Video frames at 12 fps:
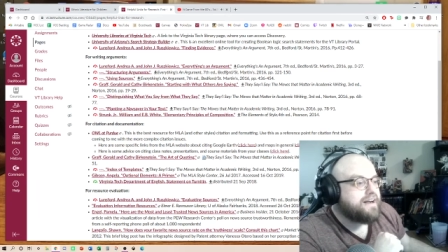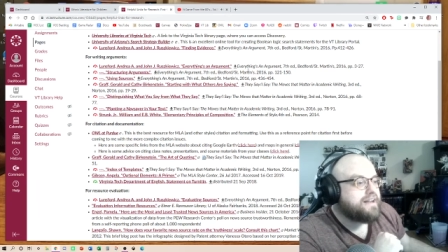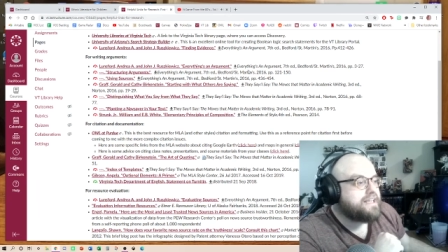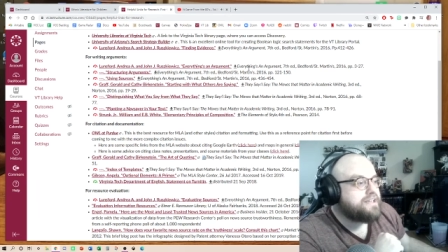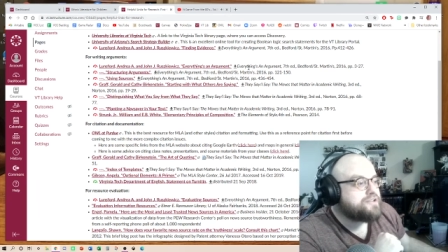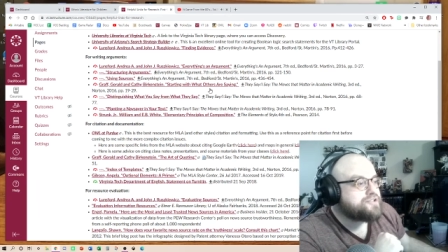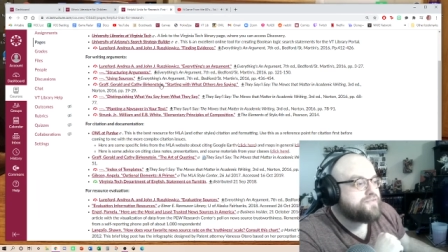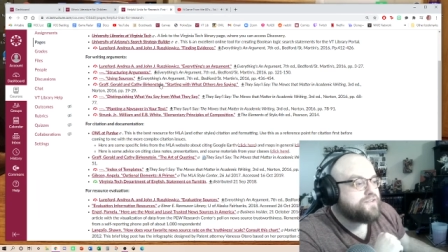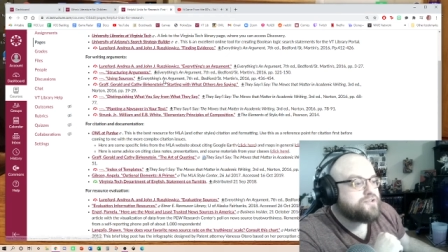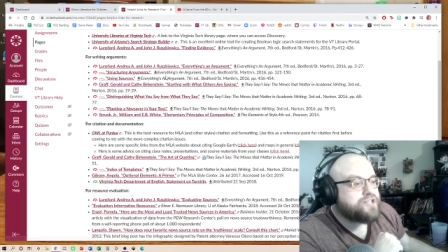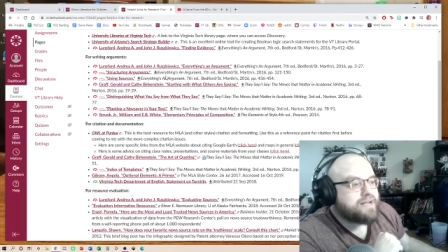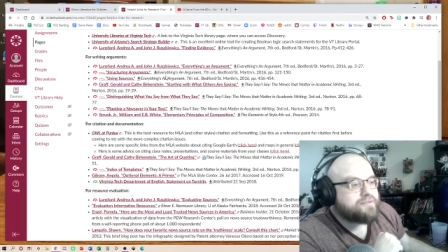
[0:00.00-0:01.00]
Here's a few
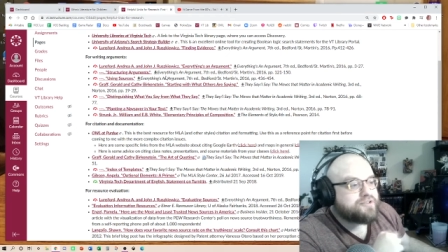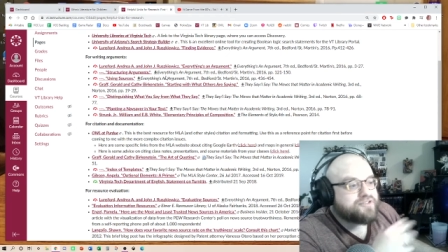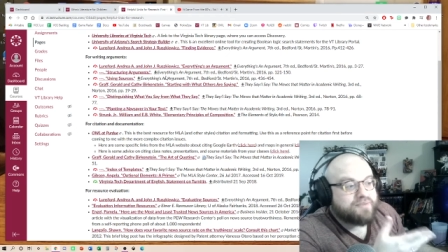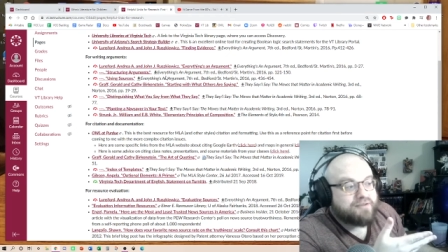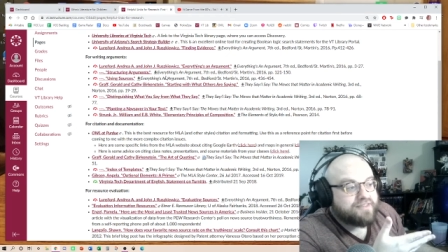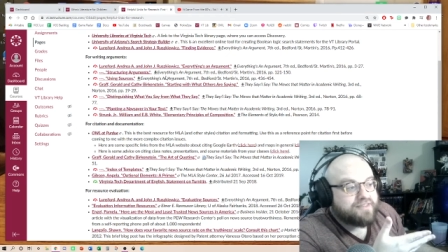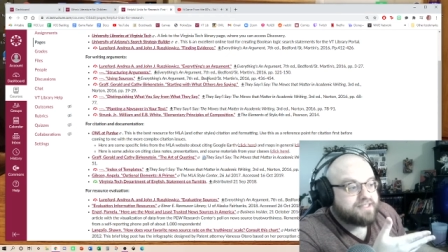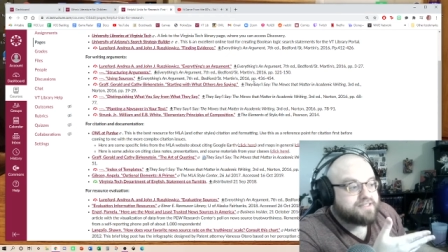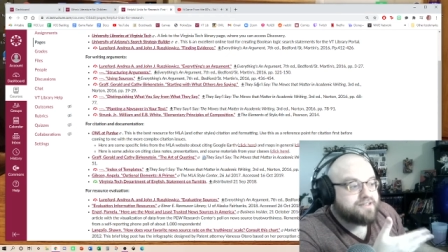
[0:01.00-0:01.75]
chapters from Everything's an